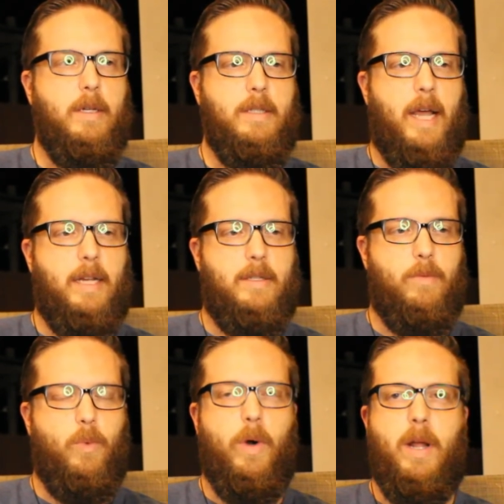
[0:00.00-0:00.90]
That is
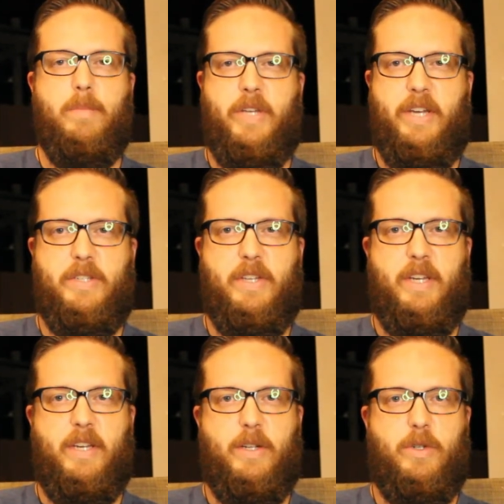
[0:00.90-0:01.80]
what I'm tasting
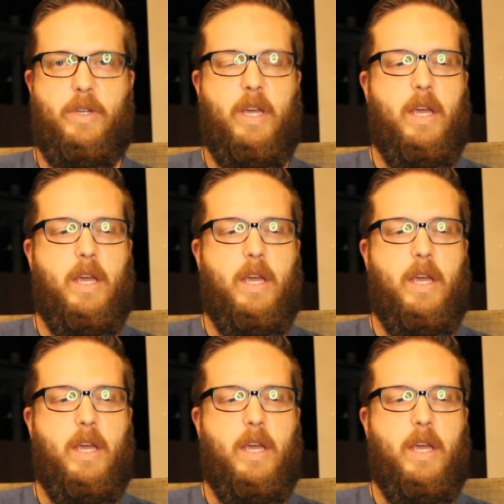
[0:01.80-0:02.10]
initially.